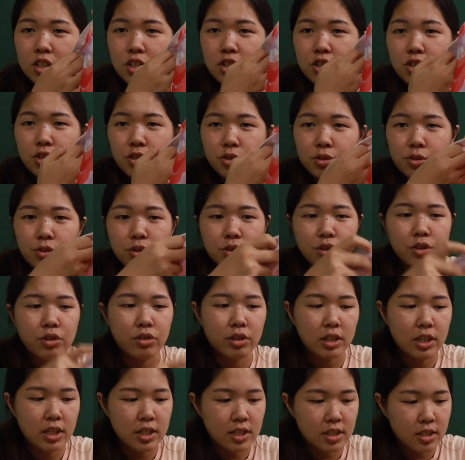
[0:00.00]
So
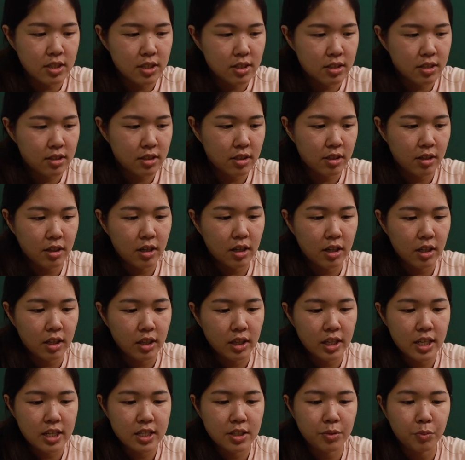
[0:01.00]

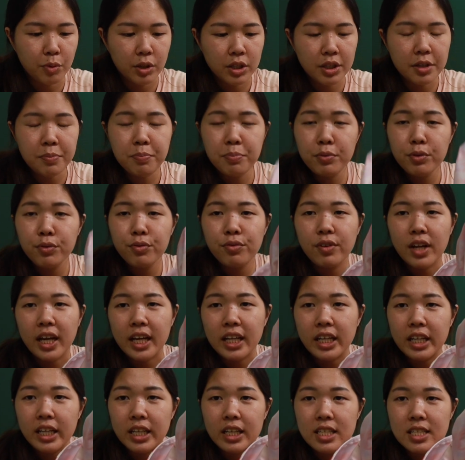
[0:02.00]
there's a waterproof
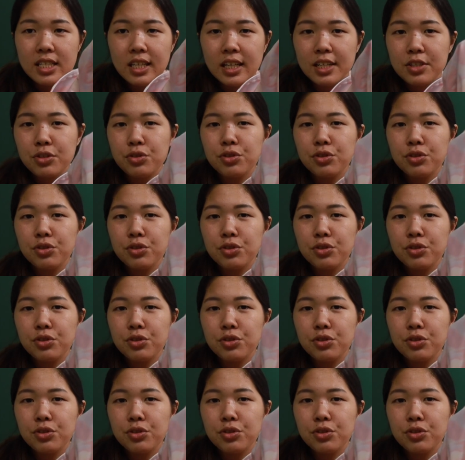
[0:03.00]
lining inside.